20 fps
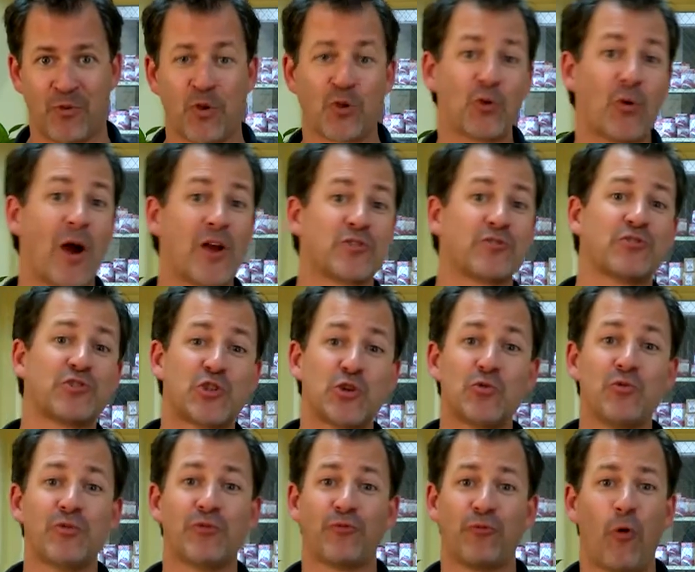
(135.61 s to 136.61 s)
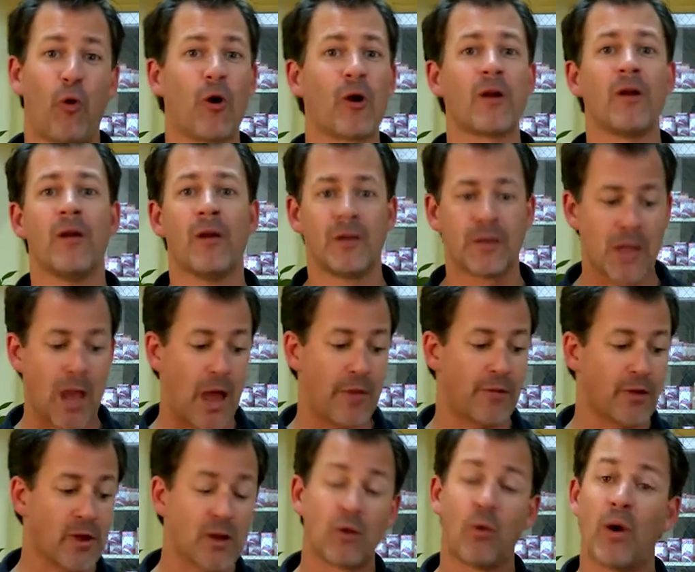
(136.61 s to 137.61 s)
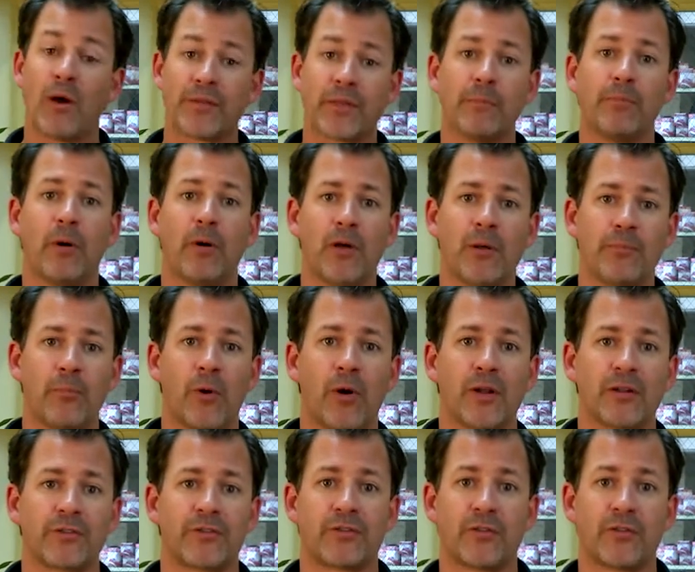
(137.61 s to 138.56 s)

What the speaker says: Quadrant 2 and 4, yeah, they're going to want the bullet points.